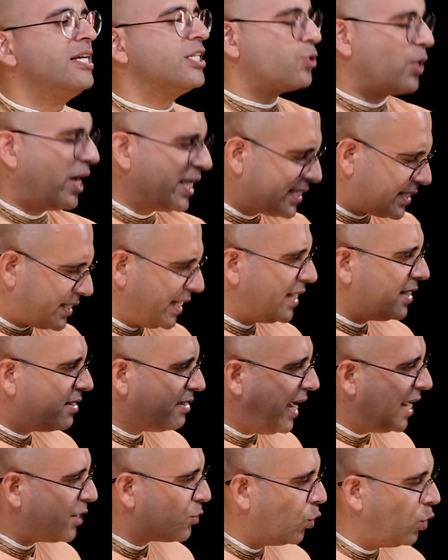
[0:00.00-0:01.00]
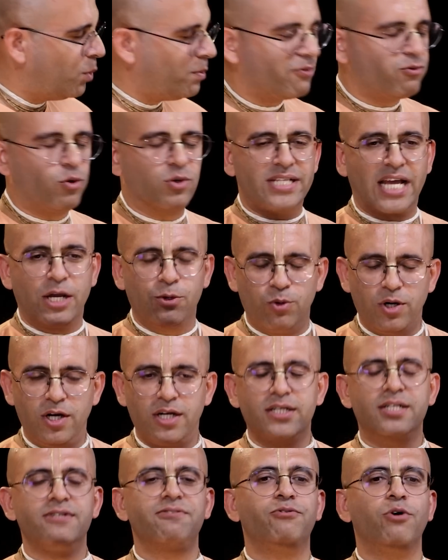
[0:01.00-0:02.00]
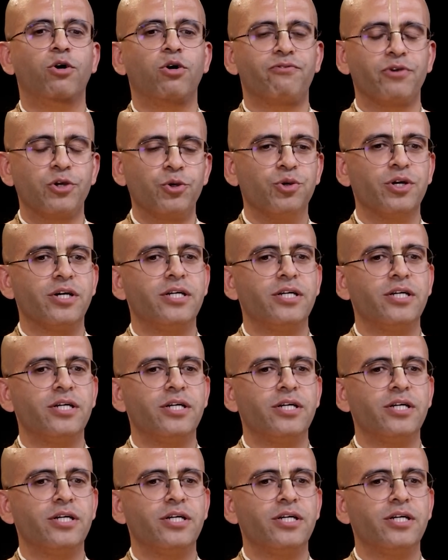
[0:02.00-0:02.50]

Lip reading: So I stayed at home. Of course, I worked for a few